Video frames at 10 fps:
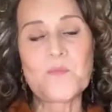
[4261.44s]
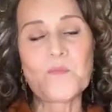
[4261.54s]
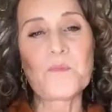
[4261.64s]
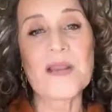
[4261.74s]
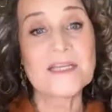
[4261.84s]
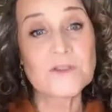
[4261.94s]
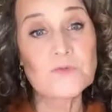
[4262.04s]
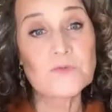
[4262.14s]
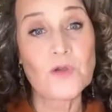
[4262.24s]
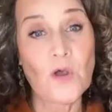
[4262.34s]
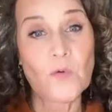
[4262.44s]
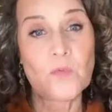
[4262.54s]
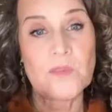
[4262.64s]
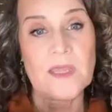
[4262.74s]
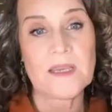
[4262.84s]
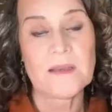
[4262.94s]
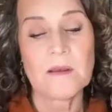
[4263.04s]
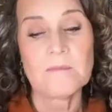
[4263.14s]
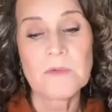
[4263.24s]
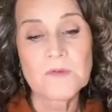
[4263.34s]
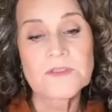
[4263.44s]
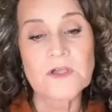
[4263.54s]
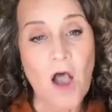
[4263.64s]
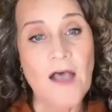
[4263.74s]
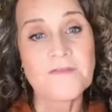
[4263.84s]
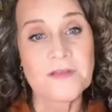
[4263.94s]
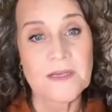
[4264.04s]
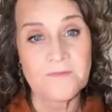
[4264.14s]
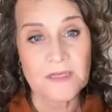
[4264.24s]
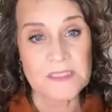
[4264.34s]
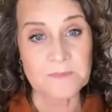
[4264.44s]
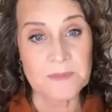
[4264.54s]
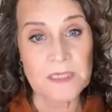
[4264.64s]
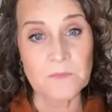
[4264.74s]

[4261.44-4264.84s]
But I do know that most often, if I speak